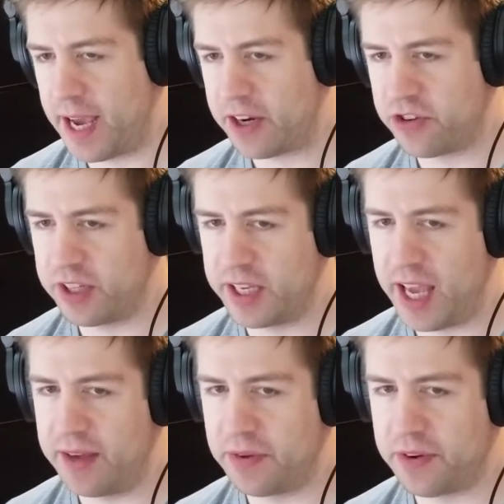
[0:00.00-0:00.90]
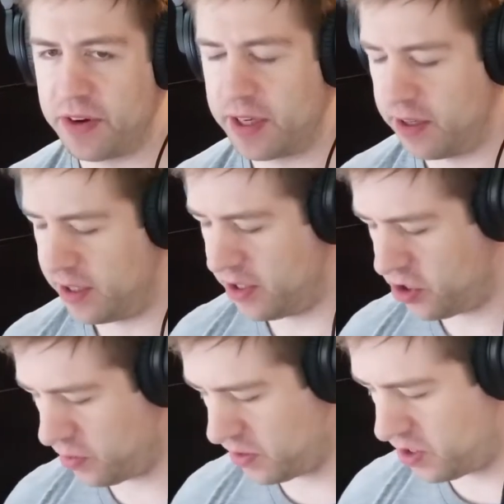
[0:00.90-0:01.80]
actually gave a very good
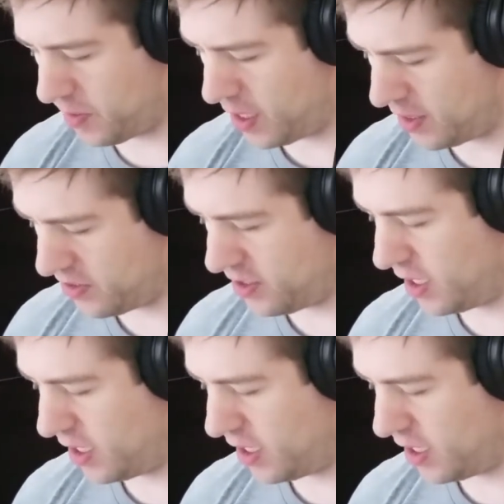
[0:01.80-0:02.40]
initial response,